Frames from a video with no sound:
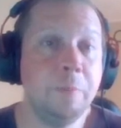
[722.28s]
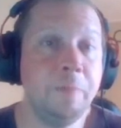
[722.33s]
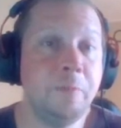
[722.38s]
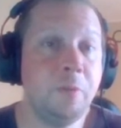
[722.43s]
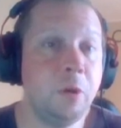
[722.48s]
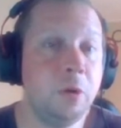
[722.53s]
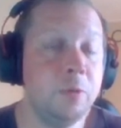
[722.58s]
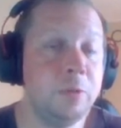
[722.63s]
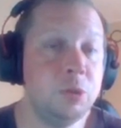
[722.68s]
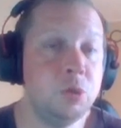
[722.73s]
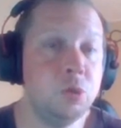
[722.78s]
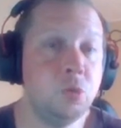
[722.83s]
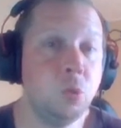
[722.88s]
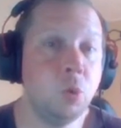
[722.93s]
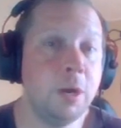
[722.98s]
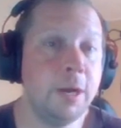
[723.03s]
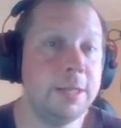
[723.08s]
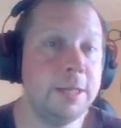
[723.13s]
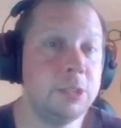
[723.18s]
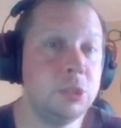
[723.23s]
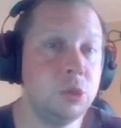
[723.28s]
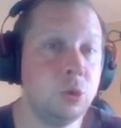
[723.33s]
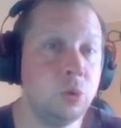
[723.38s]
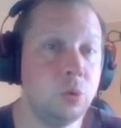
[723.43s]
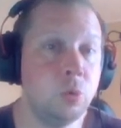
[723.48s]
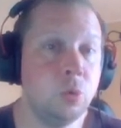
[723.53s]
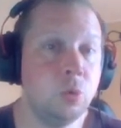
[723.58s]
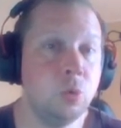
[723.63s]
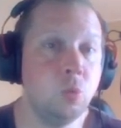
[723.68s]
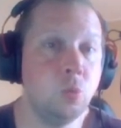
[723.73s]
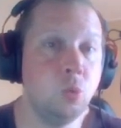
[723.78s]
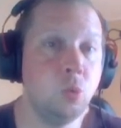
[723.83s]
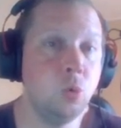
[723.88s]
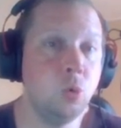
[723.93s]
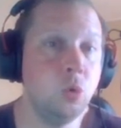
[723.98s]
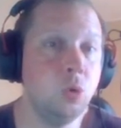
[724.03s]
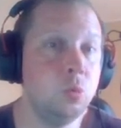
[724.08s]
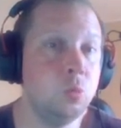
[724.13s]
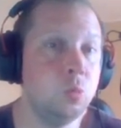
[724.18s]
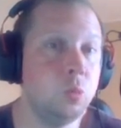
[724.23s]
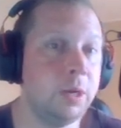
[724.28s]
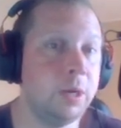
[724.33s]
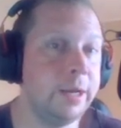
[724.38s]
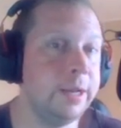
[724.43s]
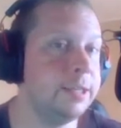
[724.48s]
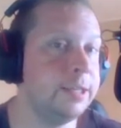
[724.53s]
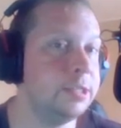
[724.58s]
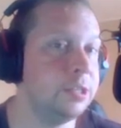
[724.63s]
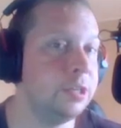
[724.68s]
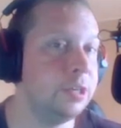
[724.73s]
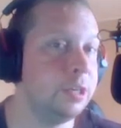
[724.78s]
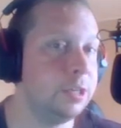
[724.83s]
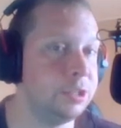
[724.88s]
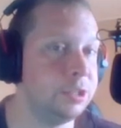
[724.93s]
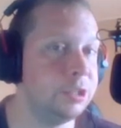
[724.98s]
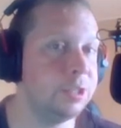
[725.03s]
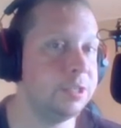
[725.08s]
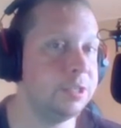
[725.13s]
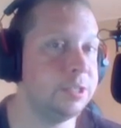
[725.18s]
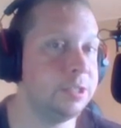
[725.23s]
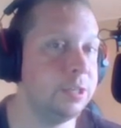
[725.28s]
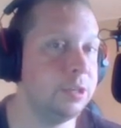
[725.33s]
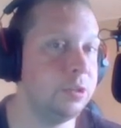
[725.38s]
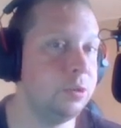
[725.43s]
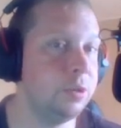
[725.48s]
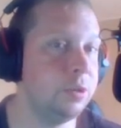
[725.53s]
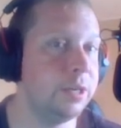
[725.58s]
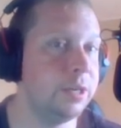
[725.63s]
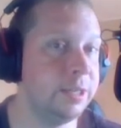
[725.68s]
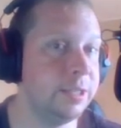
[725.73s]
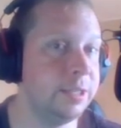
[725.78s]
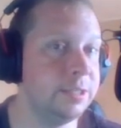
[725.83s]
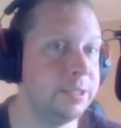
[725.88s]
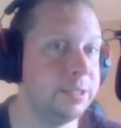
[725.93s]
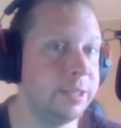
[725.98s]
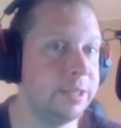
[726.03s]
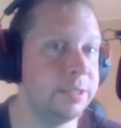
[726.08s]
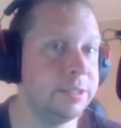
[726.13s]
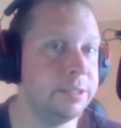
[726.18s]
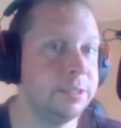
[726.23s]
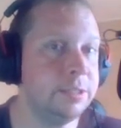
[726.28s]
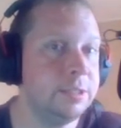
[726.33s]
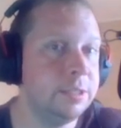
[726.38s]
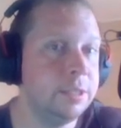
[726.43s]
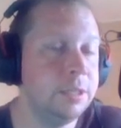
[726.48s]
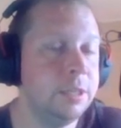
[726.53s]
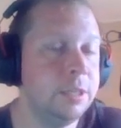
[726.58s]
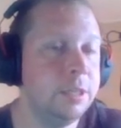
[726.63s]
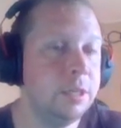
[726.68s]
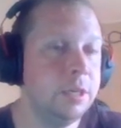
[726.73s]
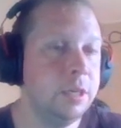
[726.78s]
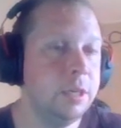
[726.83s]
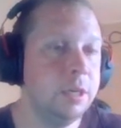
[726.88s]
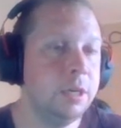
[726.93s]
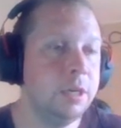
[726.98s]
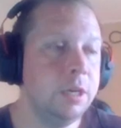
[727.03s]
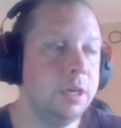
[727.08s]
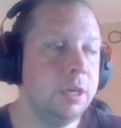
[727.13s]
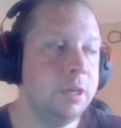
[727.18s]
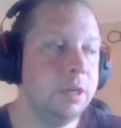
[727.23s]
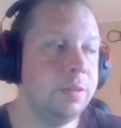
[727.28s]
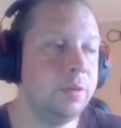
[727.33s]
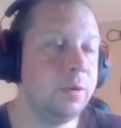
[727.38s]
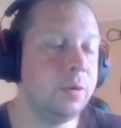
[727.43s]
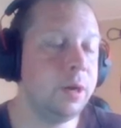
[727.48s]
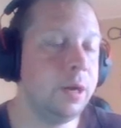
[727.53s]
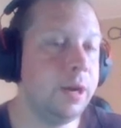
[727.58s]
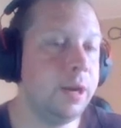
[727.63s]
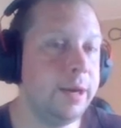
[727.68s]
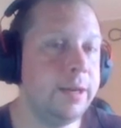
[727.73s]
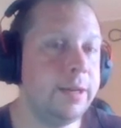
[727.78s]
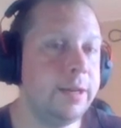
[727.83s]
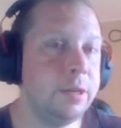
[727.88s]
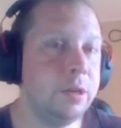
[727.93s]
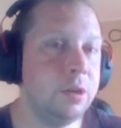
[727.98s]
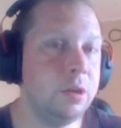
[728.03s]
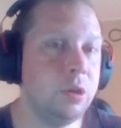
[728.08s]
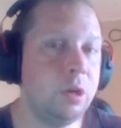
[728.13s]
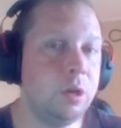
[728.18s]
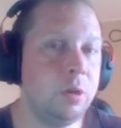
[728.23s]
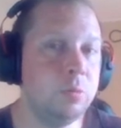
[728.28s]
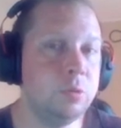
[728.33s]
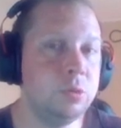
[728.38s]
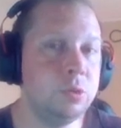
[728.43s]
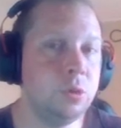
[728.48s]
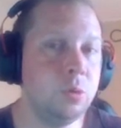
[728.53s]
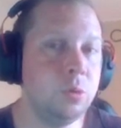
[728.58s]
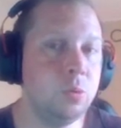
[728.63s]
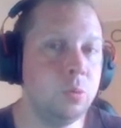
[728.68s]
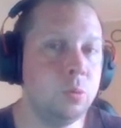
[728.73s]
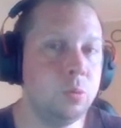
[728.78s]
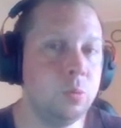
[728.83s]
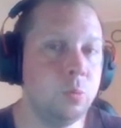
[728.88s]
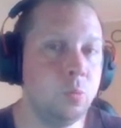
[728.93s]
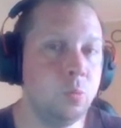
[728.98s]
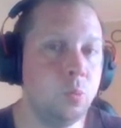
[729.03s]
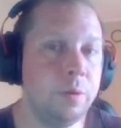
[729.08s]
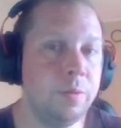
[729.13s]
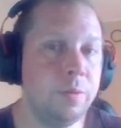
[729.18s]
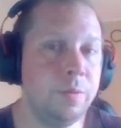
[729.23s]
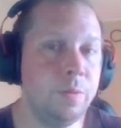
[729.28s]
of all these riots going on worldwide. It's not just in the United States. They're hiding a lot what's going on with.